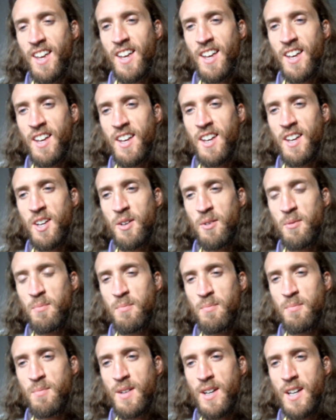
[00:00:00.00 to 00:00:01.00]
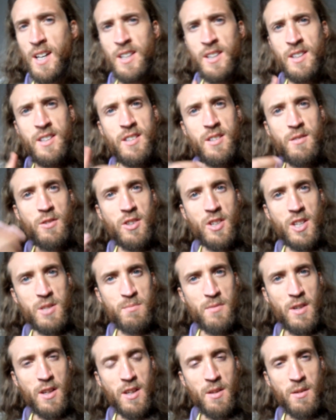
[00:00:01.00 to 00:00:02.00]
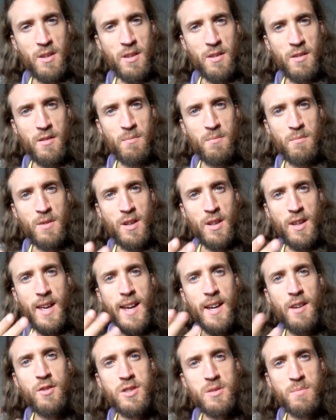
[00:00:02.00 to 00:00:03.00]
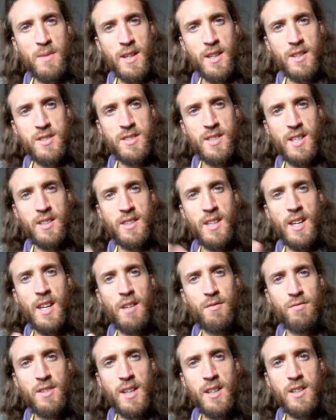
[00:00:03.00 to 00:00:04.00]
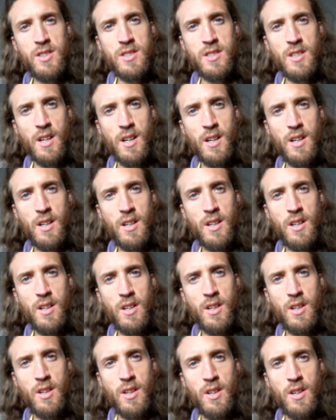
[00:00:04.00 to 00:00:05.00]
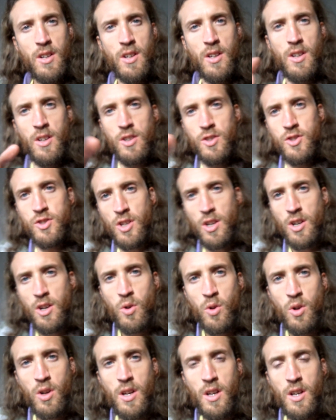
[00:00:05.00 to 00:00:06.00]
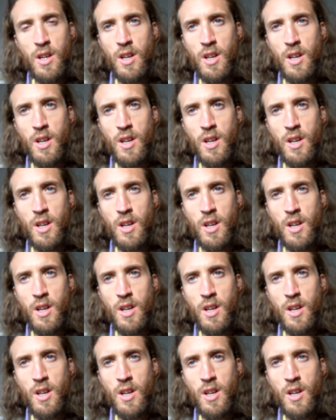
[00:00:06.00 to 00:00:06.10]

And because my housemates said they have dates there, so